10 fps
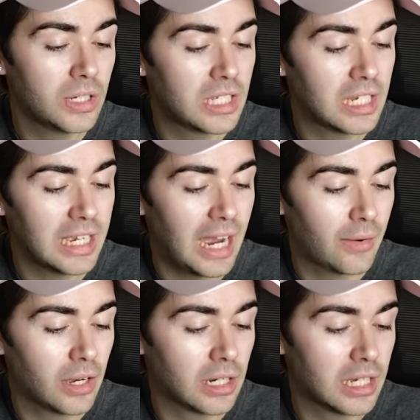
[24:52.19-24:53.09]
We see
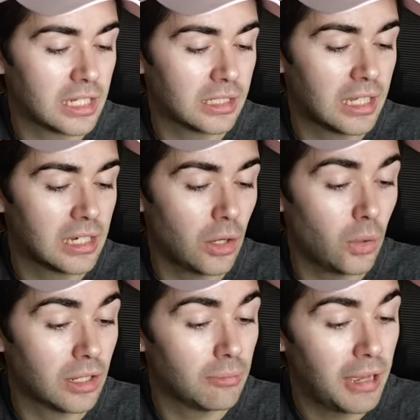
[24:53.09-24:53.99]
Ariana as
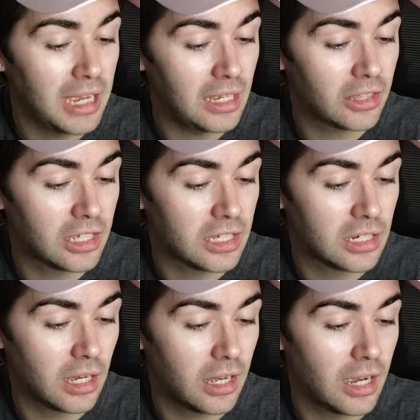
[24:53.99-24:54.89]
Glinda all in pink
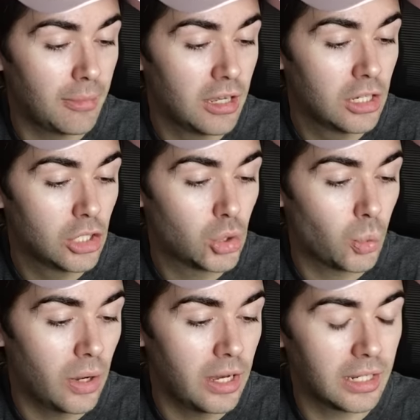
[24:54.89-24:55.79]
this time,
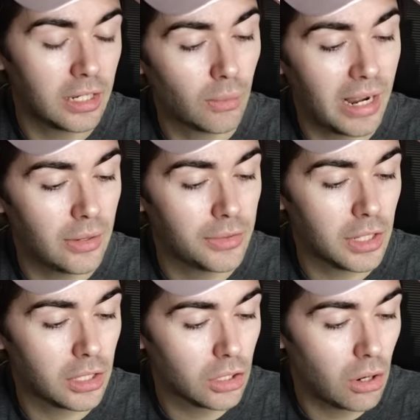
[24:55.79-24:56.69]
twirling
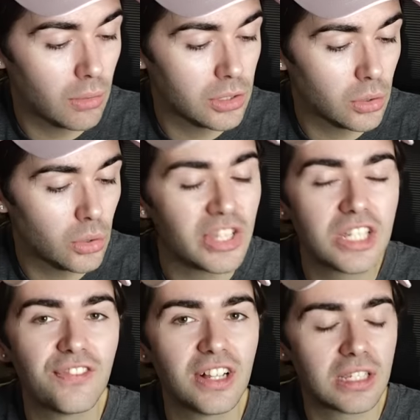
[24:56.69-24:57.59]
around a corridor.
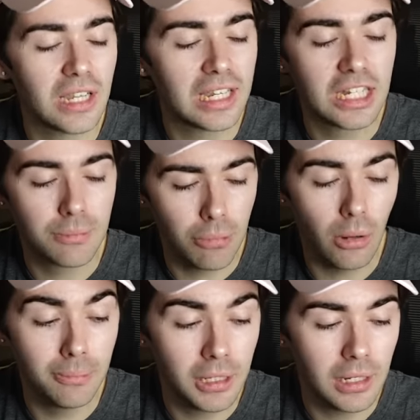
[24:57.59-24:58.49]
This feels like it's
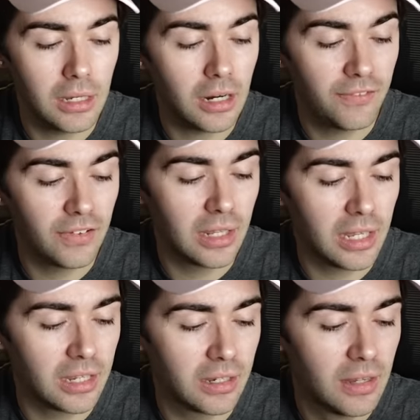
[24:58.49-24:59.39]
popular. I
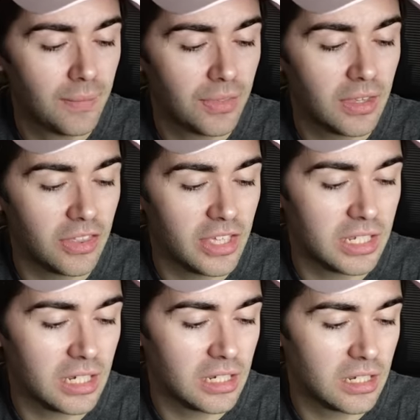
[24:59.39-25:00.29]
feel like
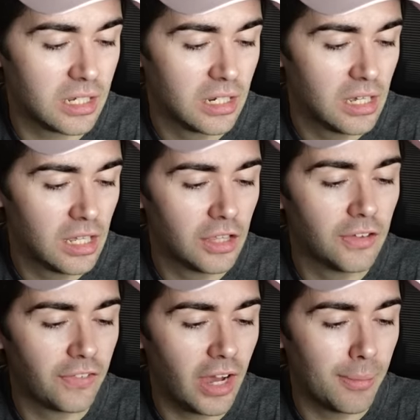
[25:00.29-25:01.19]
this is
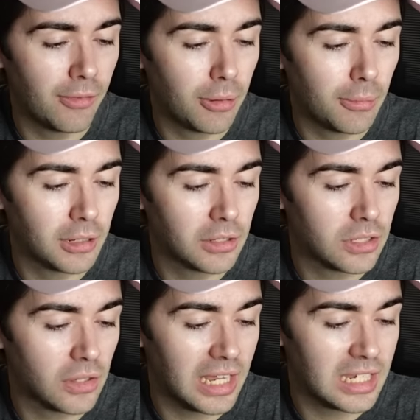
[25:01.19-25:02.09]
the vibe of
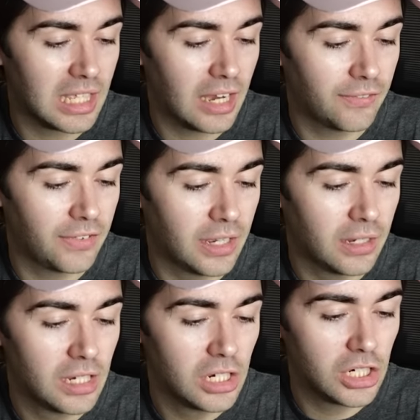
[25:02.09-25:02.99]
popular and so that's the
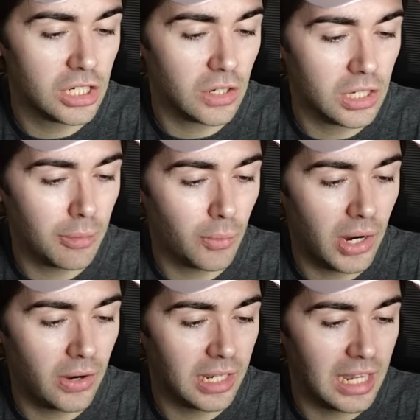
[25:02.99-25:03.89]
outfit she's going to be
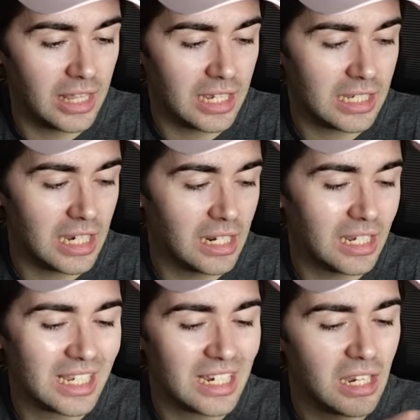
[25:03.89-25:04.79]
wearing in that
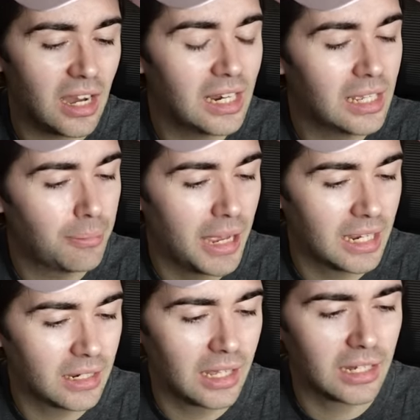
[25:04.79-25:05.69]
scene is an entirely
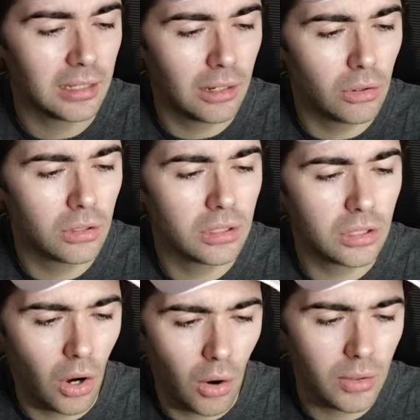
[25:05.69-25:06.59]
pink like long